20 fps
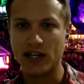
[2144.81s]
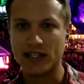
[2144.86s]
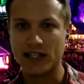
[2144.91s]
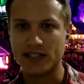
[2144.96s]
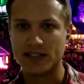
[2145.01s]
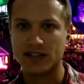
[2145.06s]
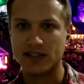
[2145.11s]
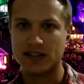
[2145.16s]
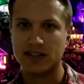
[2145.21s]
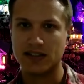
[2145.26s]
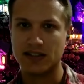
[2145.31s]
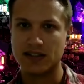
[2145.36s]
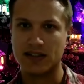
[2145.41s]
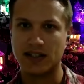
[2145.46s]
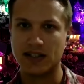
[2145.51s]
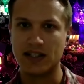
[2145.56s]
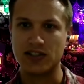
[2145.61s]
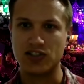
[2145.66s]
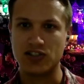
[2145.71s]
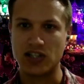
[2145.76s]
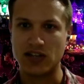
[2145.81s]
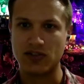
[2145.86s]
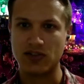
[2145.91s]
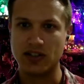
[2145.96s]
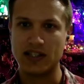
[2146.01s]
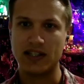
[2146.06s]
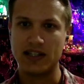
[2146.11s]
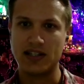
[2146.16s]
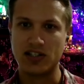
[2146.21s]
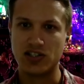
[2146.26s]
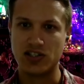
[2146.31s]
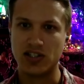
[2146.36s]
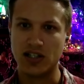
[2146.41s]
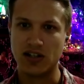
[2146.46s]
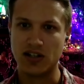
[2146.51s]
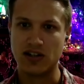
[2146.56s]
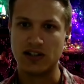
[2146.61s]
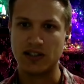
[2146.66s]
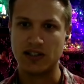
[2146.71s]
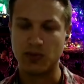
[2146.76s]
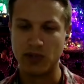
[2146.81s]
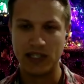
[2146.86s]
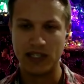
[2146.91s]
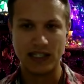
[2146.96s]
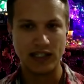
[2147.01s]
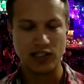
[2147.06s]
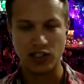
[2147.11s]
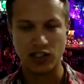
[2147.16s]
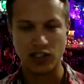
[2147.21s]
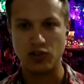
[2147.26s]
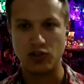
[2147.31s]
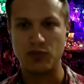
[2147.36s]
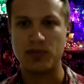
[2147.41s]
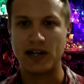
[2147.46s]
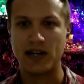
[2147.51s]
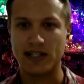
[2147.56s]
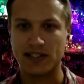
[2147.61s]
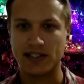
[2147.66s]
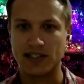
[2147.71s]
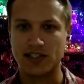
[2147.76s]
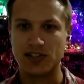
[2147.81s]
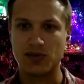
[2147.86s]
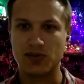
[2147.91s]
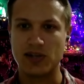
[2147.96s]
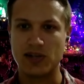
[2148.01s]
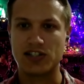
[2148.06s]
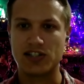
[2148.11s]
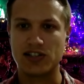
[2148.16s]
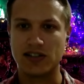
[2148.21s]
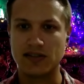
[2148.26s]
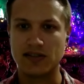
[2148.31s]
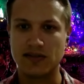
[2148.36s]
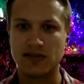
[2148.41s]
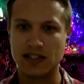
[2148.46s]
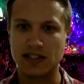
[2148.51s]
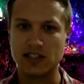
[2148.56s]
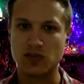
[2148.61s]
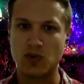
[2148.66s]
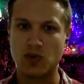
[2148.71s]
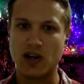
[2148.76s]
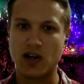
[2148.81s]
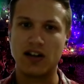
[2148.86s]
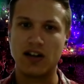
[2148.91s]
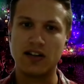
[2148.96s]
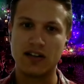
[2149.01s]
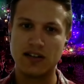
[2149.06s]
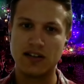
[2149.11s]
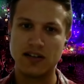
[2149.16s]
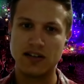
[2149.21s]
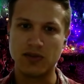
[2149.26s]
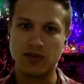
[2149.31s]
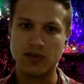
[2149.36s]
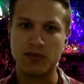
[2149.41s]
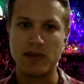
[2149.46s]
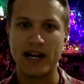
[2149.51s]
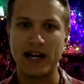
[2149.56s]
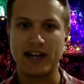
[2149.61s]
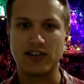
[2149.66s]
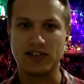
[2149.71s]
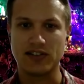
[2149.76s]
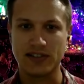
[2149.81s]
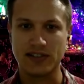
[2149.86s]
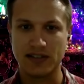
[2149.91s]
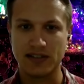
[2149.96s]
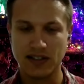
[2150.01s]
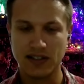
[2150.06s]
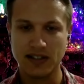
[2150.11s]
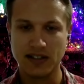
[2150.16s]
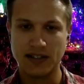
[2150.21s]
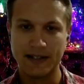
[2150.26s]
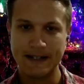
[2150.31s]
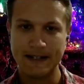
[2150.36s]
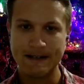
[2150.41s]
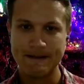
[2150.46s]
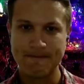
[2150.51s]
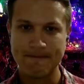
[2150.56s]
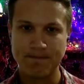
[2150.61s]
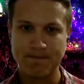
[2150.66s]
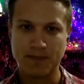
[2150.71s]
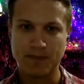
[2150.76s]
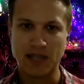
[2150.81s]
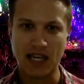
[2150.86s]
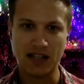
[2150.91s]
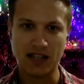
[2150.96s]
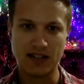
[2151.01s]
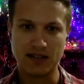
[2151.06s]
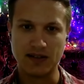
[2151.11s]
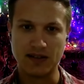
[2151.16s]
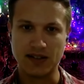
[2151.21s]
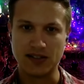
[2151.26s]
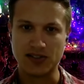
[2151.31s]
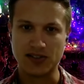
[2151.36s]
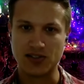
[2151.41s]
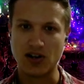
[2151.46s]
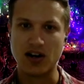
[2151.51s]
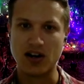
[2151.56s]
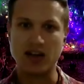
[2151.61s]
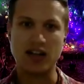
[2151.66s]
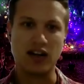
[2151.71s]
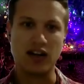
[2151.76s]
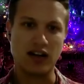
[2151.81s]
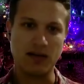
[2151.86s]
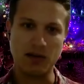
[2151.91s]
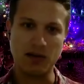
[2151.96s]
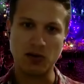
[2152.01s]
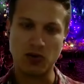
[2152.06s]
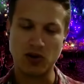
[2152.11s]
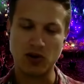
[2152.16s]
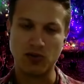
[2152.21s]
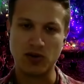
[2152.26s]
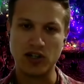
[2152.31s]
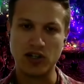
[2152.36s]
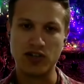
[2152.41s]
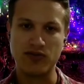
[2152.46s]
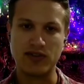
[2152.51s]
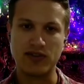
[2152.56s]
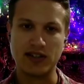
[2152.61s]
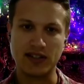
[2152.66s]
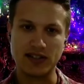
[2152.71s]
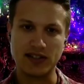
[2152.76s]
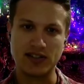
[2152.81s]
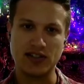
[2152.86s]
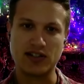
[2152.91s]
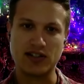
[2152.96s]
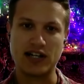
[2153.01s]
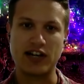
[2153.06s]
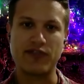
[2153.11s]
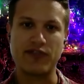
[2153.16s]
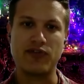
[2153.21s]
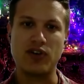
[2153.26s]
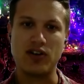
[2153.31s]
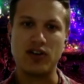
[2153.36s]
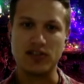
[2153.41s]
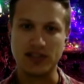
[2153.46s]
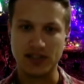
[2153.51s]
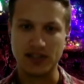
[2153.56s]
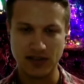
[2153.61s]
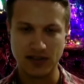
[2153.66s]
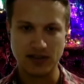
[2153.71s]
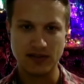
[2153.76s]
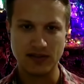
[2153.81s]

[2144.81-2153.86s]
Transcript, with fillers: do you guys think generally this year, and then we can get into the coupon situation as well with Michaels. Kayla, uh, start here. I mean, where, where do you think this year kind of falls?